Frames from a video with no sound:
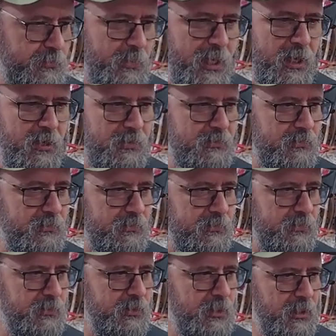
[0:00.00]
about
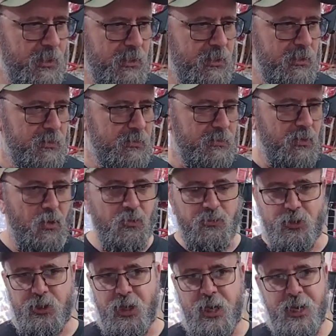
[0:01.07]

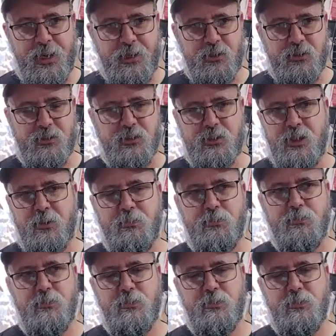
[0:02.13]
overnight or a couple,